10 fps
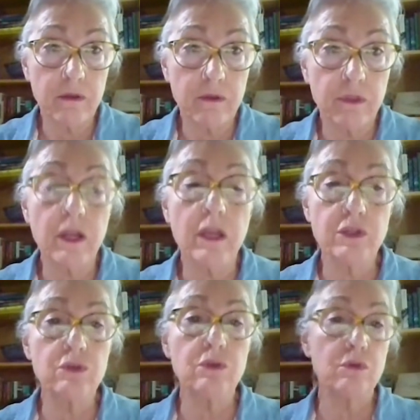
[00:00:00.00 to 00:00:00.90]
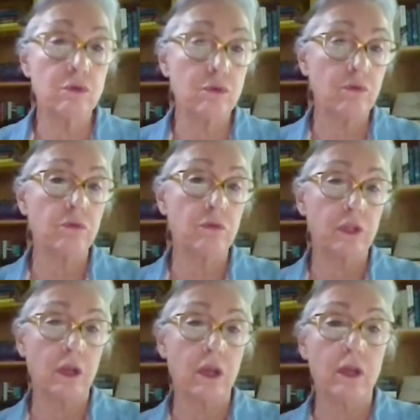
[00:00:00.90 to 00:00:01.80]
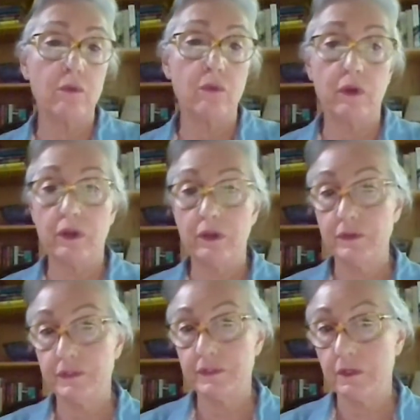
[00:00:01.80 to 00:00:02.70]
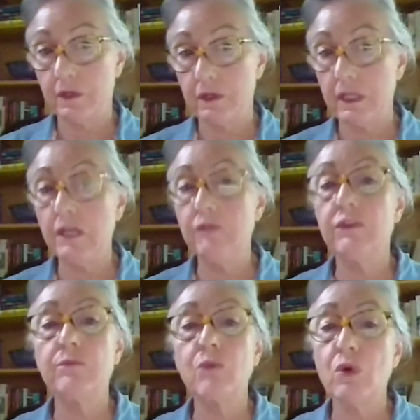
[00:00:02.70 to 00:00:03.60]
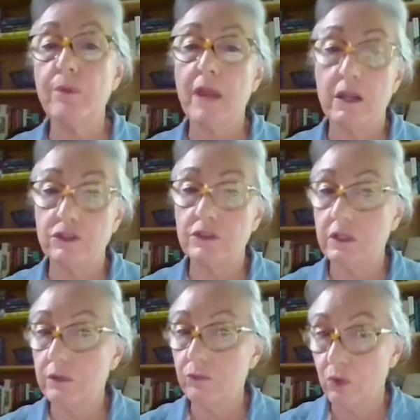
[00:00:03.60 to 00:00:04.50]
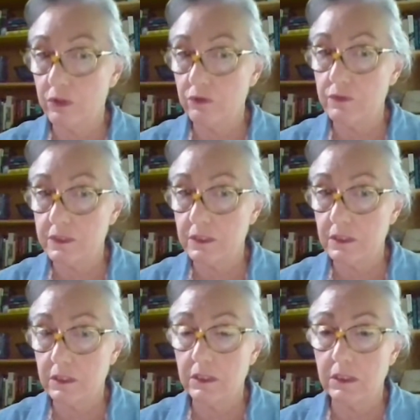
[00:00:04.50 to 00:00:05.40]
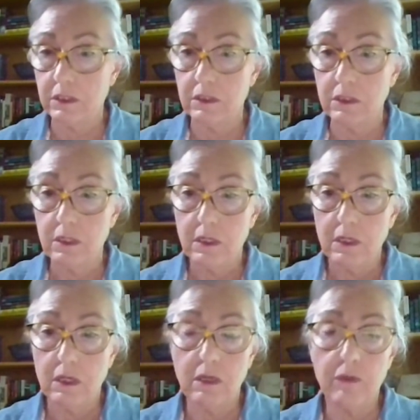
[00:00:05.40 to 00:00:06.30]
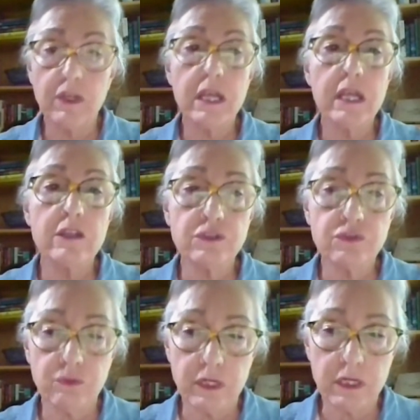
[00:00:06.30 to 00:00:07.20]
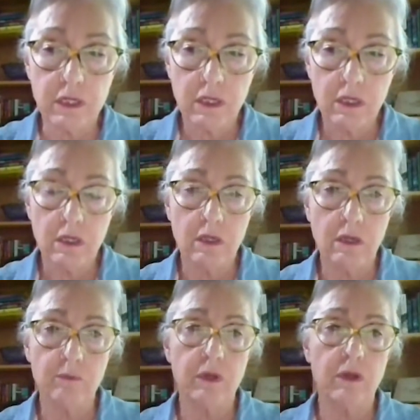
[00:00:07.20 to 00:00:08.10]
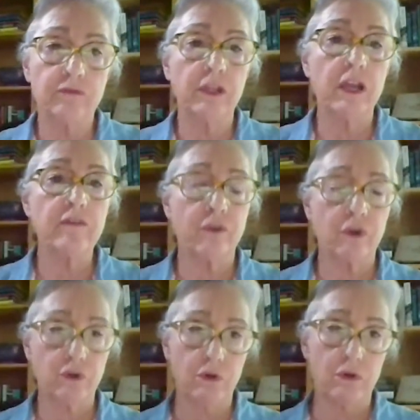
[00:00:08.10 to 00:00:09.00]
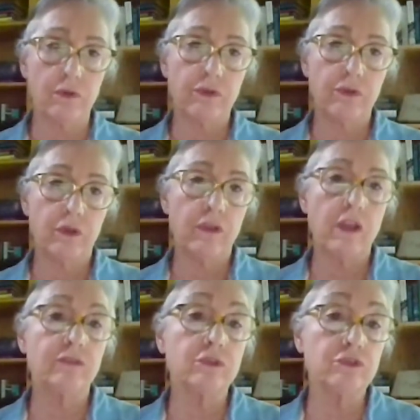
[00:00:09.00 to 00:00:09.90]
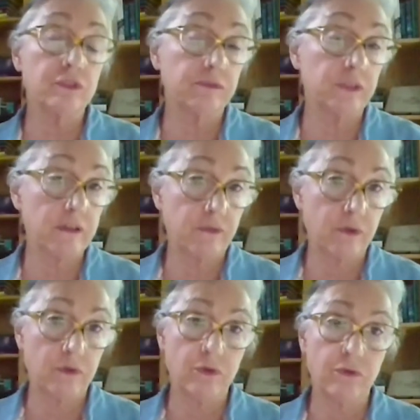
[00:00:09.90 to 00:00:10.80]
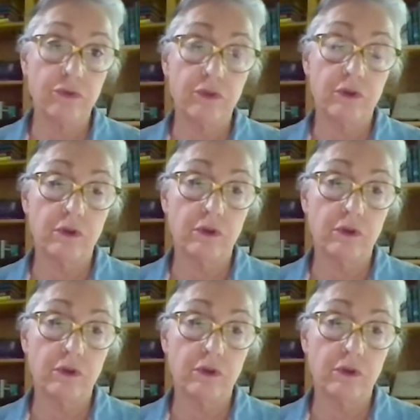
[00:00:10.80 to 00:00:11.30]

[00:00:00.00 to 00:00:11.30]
that I knew that I was even more passionate and more interested in the history of life on Earth and the evolution of life on Earth